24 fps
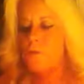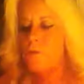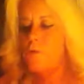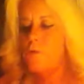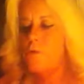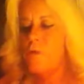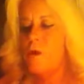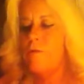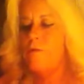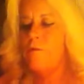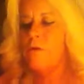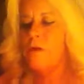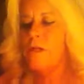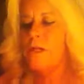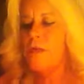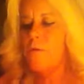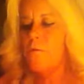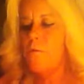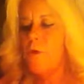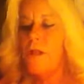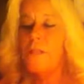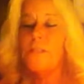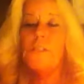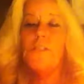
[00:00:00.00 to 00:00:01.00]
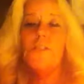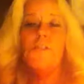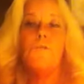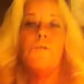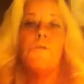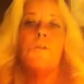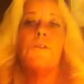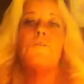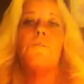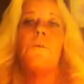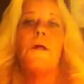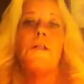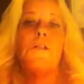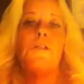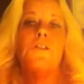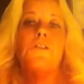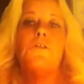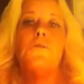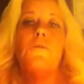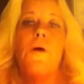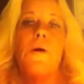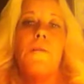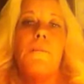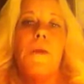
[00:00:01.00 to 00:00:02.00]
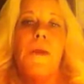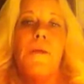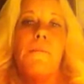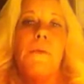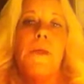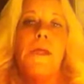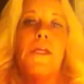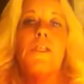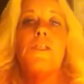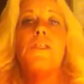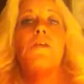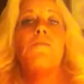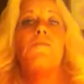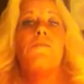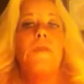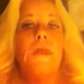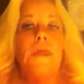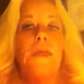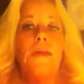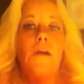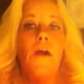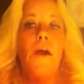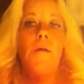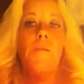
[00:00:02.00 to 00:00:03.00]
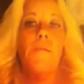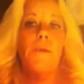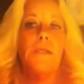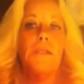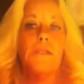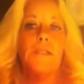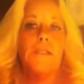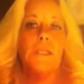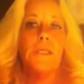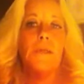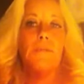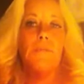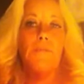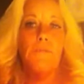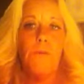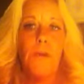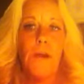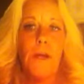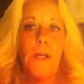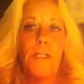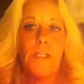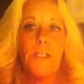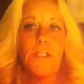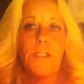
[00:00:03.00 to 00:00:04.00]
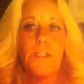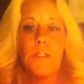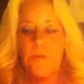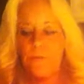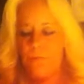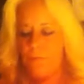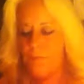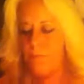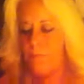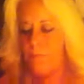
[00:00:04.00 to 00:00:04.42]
to whoever he wants to respond to on my page if they comment to him first.